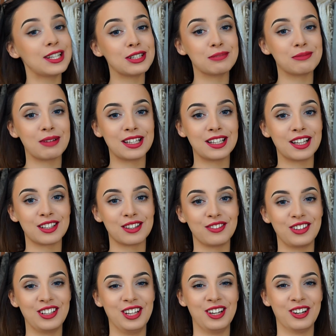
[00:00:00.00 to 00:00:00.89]
you in my
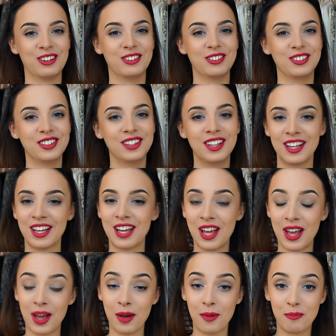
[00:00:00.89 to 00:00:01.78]
next video.
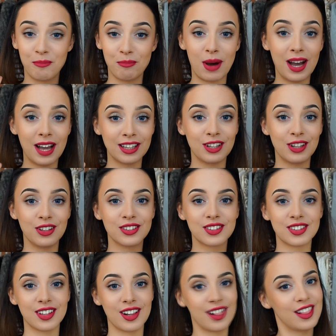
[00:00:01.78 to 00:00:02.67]
Bye
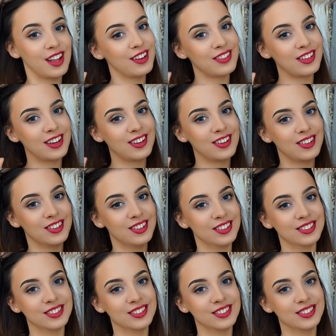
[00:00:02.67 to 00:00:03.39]
dolls, love you!